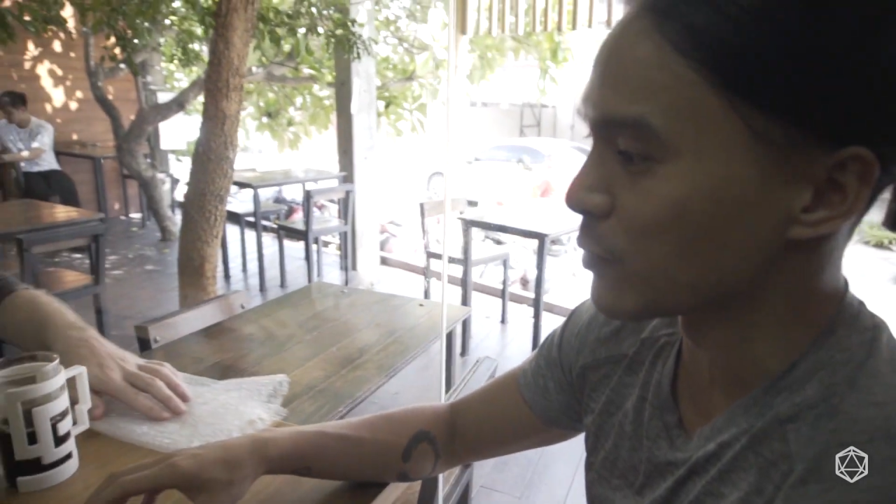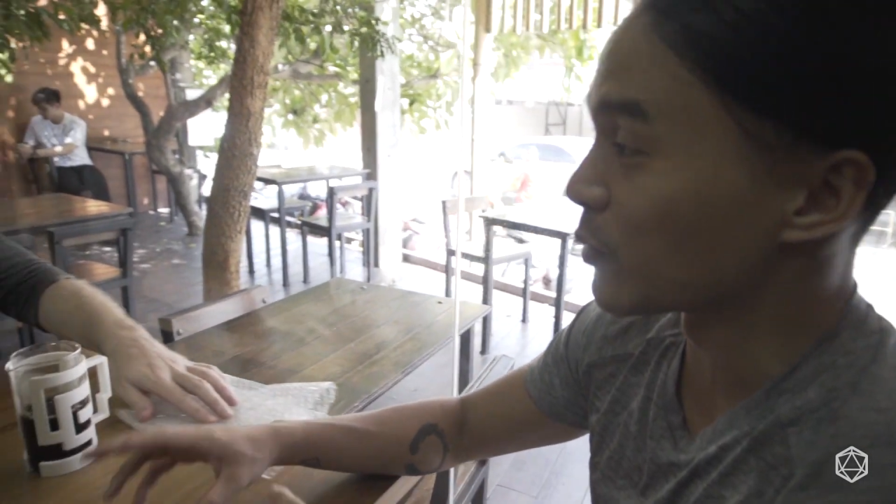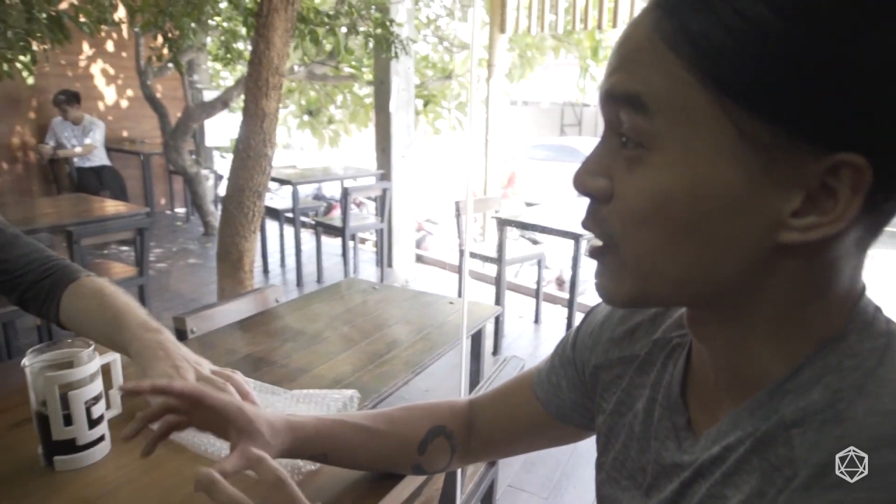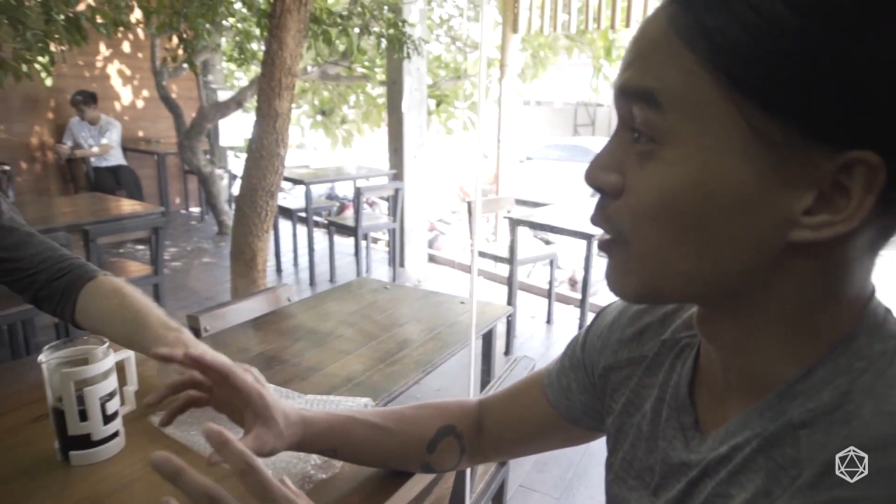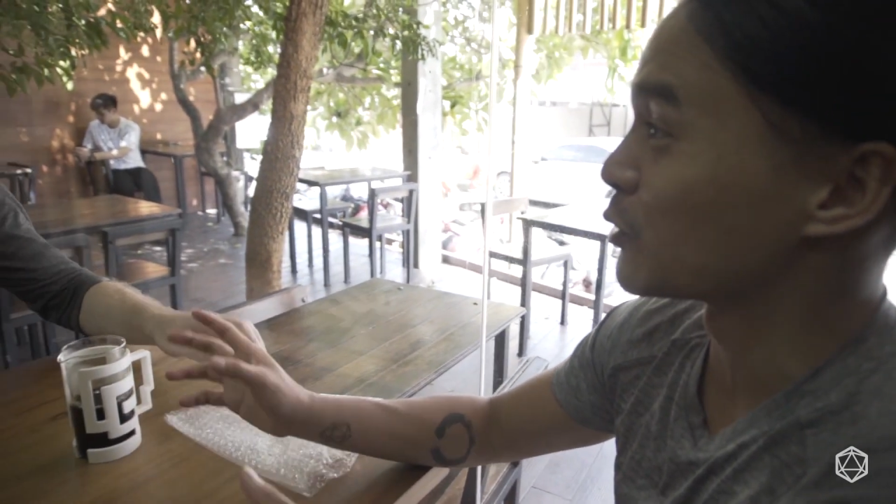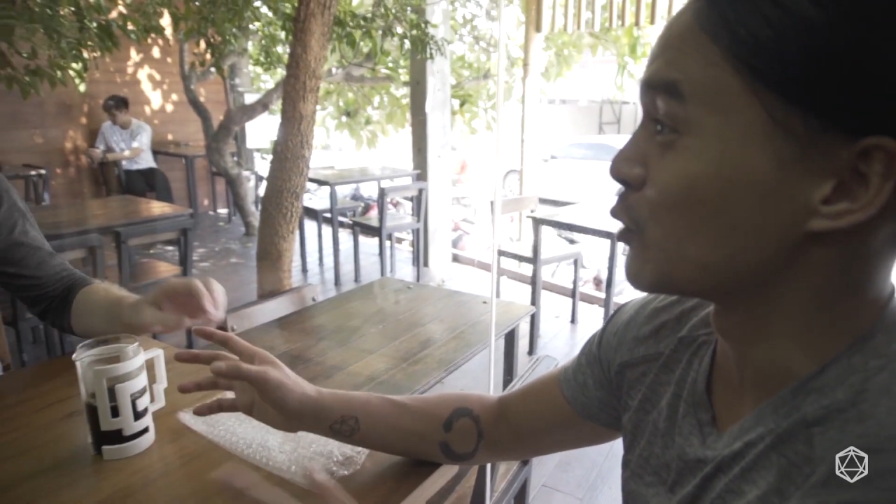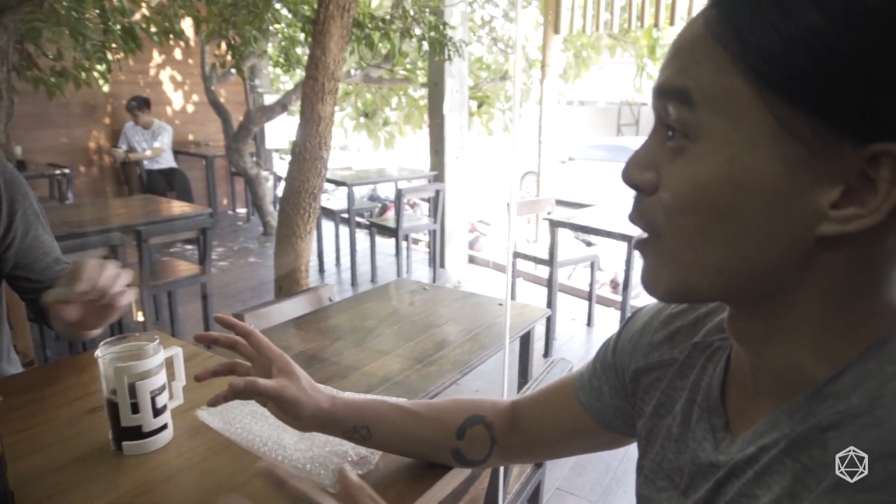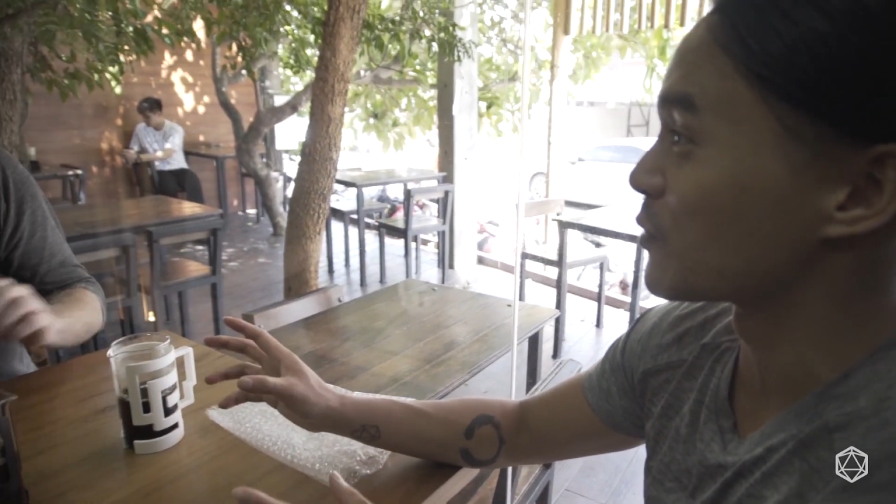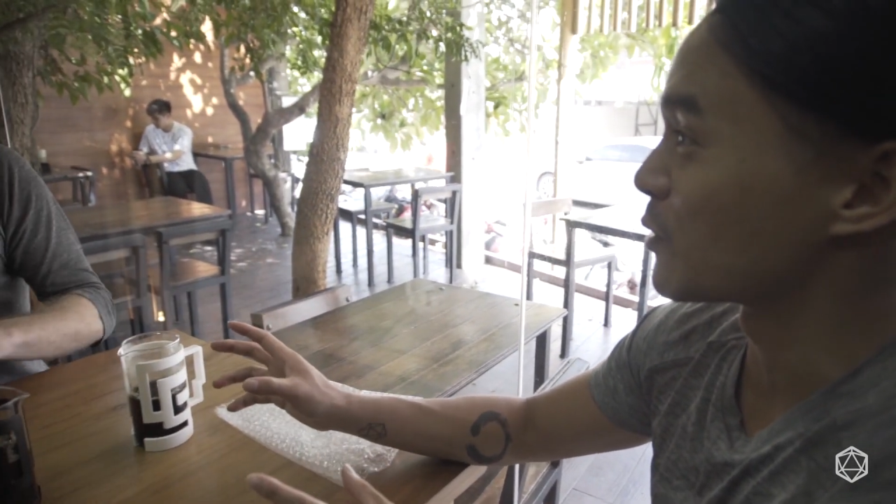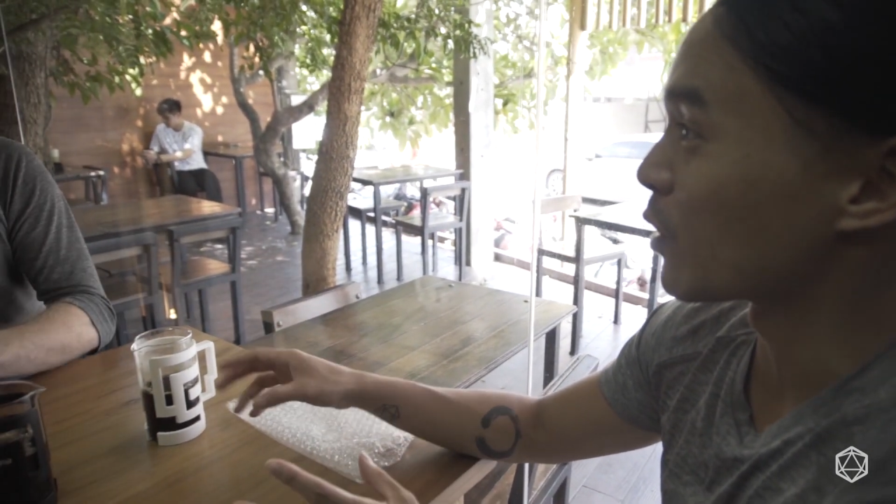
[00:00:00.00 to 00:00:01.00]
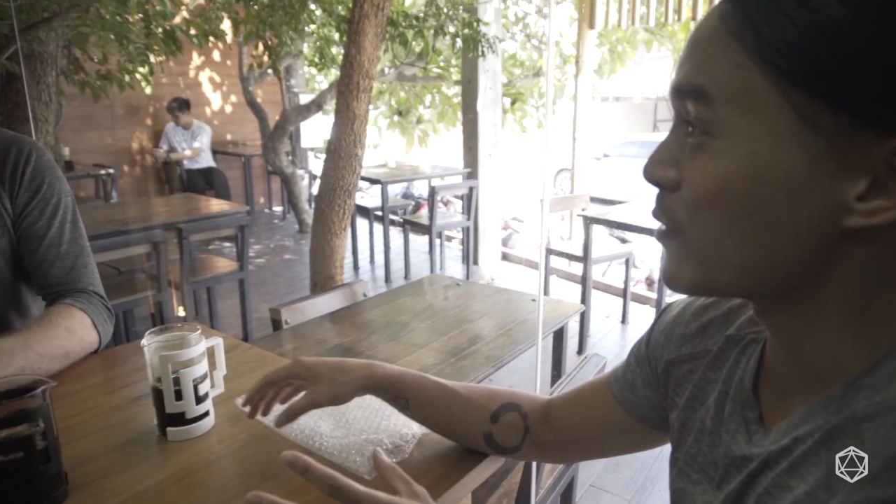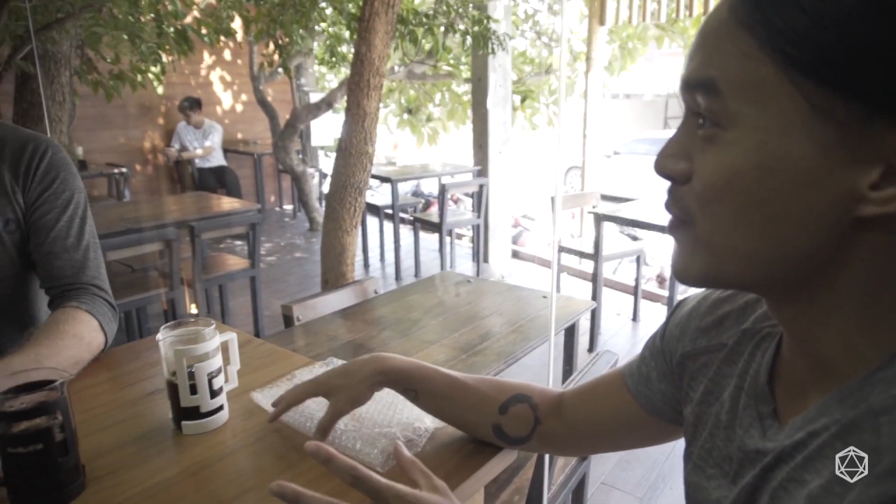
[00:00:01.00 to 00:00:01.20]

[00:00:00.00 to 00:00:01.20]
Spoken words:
what we call 2 cups in one.